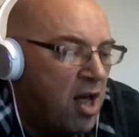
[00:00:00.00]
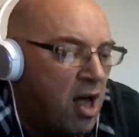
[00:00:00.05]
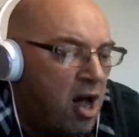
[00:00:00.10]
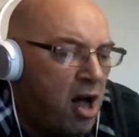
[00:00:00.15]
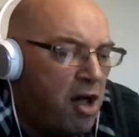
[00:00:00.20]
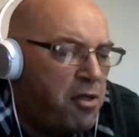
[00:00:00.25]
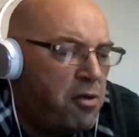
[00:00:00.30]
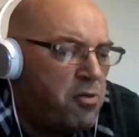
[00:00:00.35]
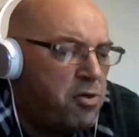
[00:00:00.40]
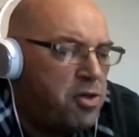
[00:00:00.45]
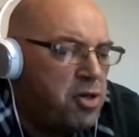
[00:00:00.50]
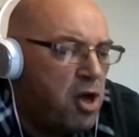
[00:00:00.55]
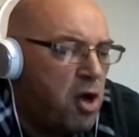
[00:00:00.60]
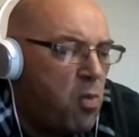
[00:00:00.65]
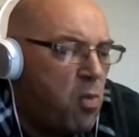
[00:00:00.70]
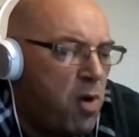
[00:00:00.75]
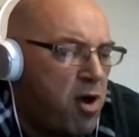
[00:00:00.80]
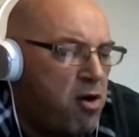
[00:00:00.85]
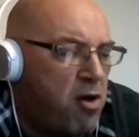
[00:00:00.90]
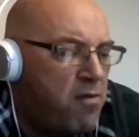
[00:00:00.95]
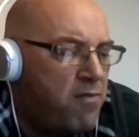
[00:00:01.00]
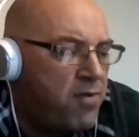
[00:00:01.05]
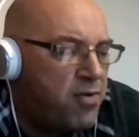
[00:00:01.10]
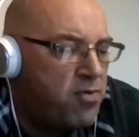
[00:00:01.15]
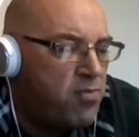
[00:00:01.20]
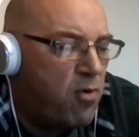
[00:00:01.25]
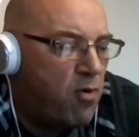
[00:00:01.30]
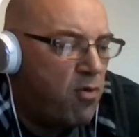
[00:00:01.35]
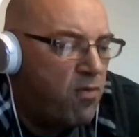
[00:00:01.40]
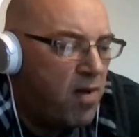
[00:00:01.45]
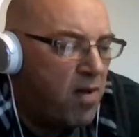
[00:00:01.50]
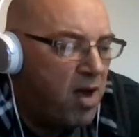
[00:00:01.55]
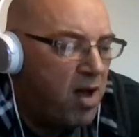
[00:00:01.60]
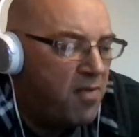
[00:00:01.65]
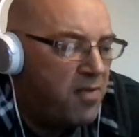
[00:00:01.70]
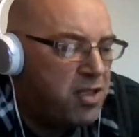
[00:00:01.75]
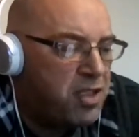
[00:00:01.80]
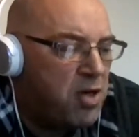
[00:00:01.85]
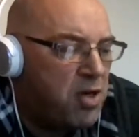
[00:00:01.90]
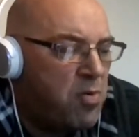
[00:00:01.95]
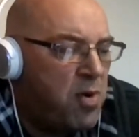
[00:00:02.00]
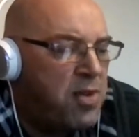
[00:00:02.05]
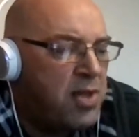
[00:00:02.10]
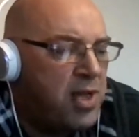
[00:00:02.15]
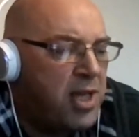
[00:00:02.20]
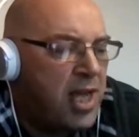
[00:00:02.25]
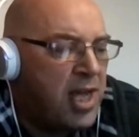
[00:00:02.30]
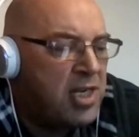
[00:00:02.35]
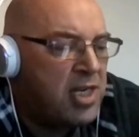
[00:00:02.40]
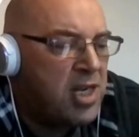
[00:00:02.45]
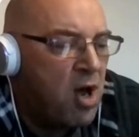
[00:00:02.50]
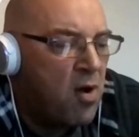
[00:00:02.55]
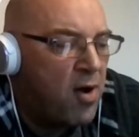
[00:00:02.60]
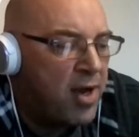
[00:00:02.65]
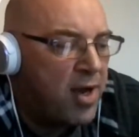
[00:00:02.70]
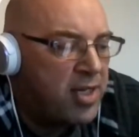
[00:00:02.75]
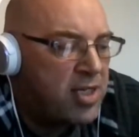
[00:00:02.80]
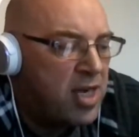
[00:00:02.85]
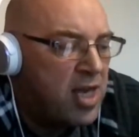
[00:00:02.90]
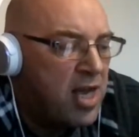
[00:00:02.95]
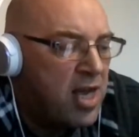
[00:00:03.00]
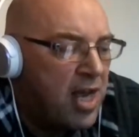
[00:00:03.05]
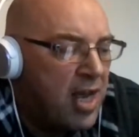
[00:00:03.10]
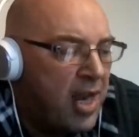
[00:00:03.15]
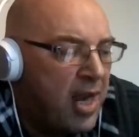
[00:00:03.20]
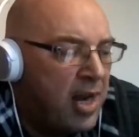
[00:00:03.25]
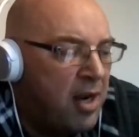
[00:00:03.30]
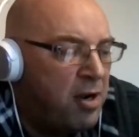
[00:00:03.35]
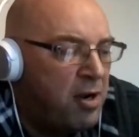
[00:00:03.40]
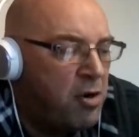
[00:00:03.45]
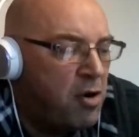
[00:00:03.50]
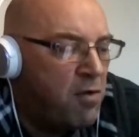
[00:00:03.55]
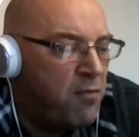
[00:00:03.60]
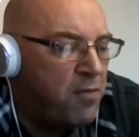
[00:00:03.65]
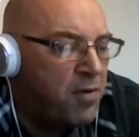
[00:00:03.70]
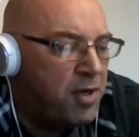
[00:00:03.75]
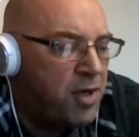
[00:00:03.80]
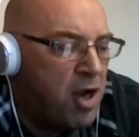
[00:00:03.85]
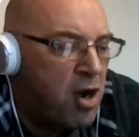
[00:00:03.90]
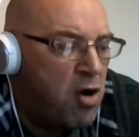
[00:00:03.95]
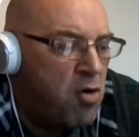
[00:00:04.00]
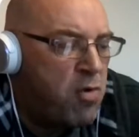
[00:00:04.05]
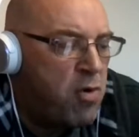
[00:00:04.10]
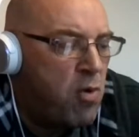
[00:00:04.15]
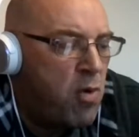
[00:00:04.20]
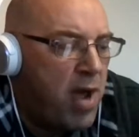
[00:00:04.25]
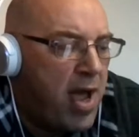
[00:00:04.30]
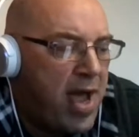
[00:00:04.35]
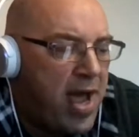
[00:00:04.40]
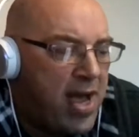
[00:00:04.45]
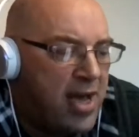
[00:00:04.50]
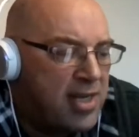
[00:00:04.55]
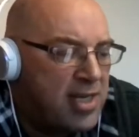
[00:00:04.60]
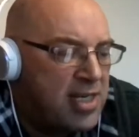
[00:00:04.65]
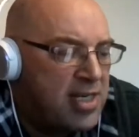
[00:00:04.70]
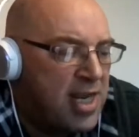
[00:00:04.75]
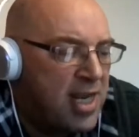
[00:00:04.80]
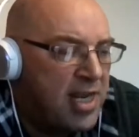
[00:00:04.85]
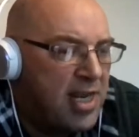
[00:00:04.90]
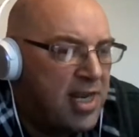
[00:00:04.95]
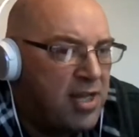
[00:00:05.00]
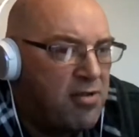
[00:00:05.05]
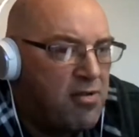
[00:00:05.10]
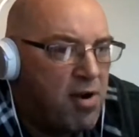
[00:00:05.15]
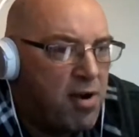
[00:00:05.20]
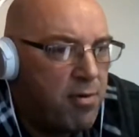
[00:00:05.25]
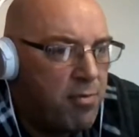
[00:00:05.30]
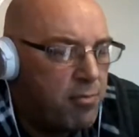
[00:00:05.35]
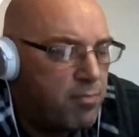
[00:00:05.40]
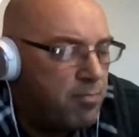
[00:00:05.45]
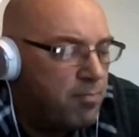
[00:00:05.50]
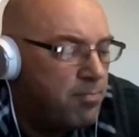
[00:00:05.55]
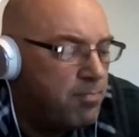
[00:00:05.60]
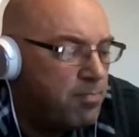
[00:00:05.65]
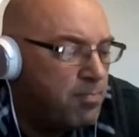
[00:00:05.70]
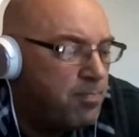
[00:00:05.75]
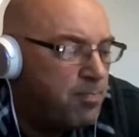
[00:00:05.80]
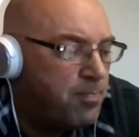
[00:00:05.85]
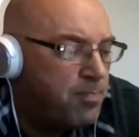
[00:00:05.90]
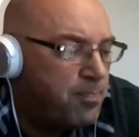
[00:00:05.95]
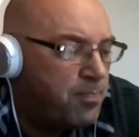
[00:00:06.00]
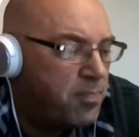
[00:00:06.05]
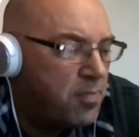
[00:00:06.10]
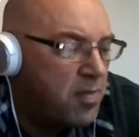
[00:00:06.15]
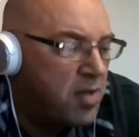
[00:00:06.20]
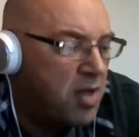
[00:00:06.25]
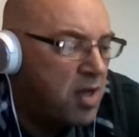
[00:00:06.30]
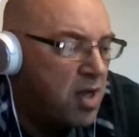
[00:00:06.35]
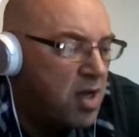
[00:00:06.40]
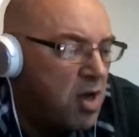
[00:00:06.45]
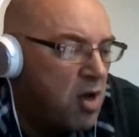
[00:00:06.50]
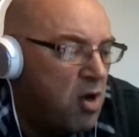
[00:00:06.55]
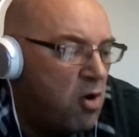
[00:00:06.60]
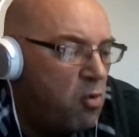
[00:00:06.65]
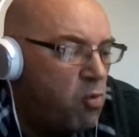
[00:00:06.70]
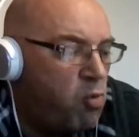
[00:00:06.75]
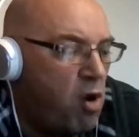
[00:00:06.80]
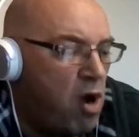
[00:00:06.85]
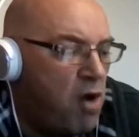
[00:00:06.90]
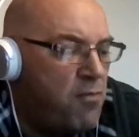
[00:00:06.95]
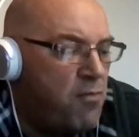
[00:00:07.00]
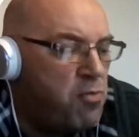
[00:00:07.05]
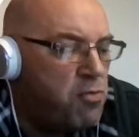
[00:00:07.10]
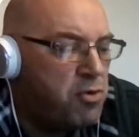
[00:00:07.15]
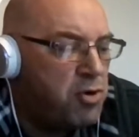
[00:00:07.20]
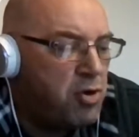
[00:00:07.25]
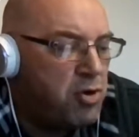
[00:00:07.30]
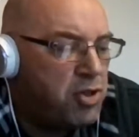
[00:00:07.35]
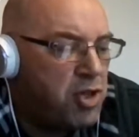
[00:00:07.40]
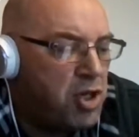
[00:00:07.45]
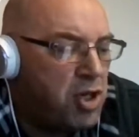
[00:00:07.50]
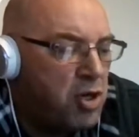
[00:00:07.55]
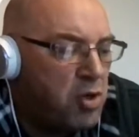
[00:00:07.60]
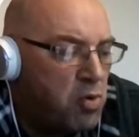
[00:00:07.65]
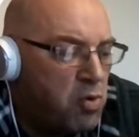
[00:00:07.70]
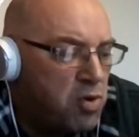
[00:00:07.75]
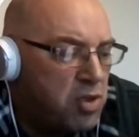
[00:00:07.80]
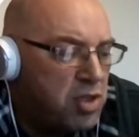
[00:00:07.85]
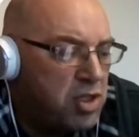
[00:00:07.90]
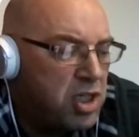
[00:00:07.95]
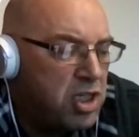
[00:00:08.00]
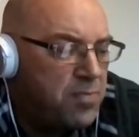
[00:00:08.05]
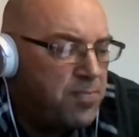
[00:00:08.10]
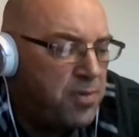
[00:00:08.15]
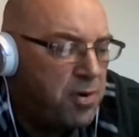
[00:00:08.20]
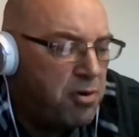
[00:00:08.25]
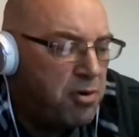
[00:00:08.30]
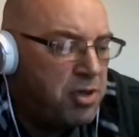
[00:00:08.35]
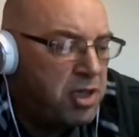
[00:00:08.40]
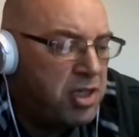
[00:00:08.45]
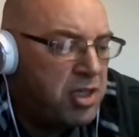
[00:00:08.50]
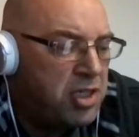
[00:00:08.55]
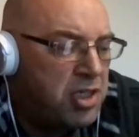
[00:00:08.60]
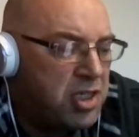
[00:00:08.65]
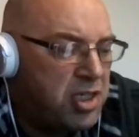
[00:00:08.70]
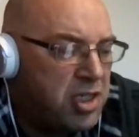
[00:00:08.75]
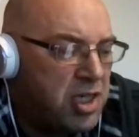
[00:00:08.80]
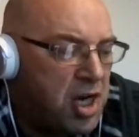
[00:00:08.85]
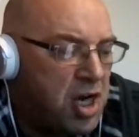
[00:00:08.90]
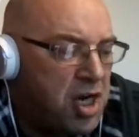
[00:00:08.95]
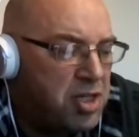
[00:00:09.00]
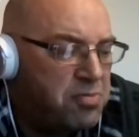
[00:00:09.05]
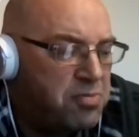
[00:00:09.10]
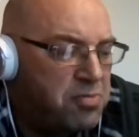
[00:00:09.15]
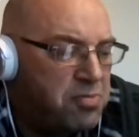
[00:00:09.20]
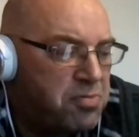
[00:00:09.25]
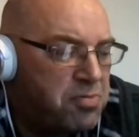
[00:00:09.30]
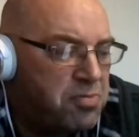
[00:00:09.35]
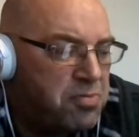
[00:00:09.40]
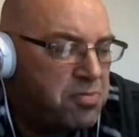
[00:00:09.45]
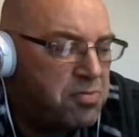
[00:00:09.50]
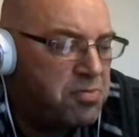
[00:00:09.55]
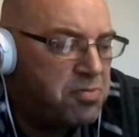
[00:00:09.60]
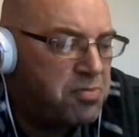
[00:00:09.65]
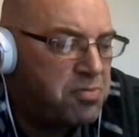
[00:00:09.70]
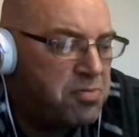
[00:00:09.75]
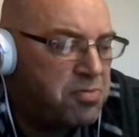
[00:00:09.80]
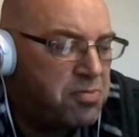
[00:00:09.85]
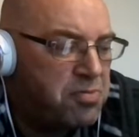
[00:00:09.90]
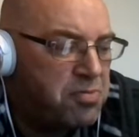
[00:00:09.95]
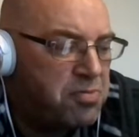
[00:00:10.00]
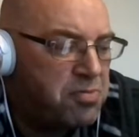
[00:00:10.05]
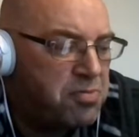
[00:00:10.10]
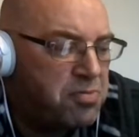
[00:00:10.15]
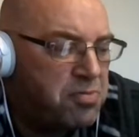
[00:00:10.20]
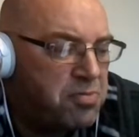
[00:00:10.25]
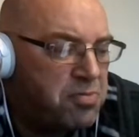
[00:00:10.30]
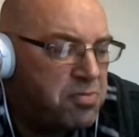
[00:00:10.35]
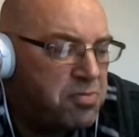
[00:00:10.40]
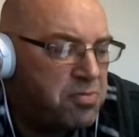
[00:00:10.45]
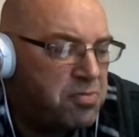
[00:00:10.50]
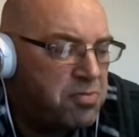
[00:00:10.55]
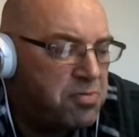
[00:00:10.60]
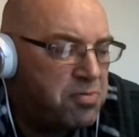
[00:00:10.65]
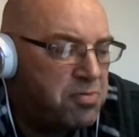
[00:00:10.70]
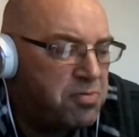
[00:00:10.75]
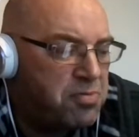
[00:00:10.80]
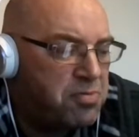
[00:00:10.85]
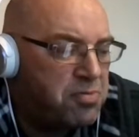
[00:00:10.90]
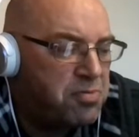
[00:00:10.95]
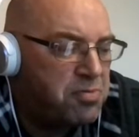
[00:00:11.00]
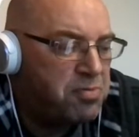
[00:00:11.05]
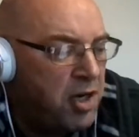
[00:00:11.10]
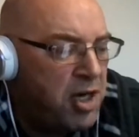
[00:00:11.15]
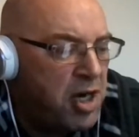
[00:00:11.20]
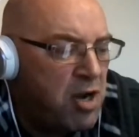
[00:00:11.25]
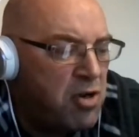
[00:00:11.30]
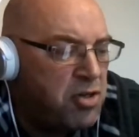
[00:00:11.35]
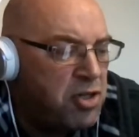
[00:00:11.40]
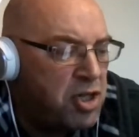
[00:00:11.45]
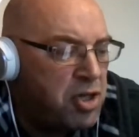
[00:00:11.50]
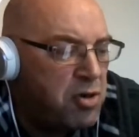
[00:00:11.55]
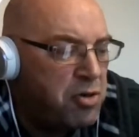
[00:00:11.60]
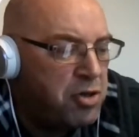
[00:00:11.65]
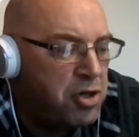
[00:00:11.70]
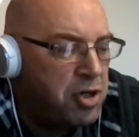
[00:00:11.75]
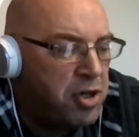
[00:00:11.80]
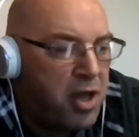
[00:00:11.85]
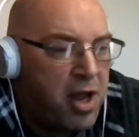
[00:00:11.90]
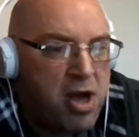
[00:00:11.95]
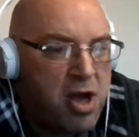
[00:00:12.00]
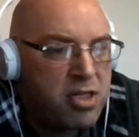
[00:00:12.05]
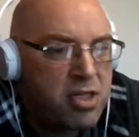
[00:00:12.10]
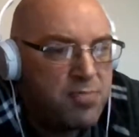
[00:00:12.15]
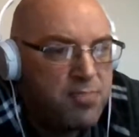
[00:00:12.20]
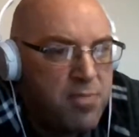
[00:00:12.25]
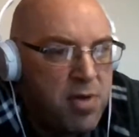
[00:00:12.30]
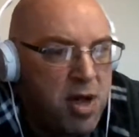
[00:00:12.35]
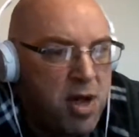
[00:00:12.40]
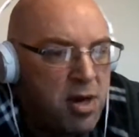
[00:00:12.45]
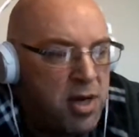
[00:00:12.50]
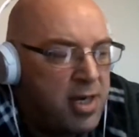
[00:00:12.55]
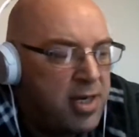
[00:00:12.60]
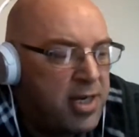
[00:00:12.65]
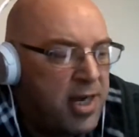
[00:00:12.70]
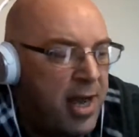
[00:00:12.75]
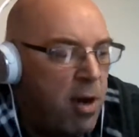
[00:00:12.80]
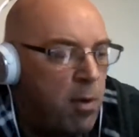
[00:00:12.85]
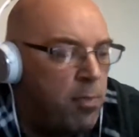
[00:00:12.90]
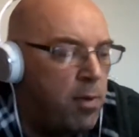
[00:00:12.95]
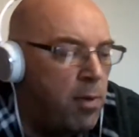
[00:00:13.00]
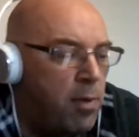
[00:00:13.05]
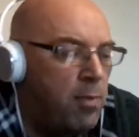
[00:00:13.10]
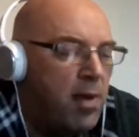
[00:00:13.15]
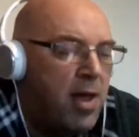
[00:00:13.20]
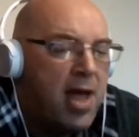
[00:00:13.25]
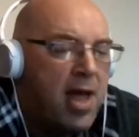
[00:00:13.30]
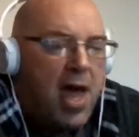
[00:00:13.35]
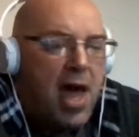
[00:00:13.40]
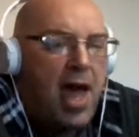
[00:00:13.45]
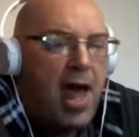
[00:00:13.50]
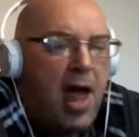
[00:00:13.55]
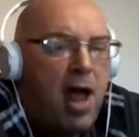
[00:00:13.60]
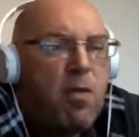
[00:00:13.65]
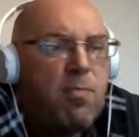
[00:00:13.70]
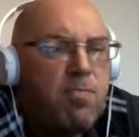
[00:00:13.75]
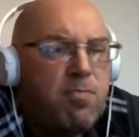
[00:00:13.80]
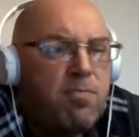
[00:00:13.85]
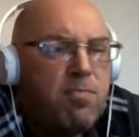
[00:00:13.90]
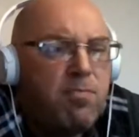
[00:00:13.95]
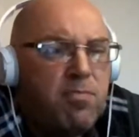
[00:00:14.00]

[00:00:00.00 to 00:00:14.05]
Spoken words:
Arthur was not aware of his real father, so when the king died, England offered no real heir to take his throne. Rival dukes and lords disputed and searched for the best man to become the king. Finding no solution, they asked Merlin to help them. Help!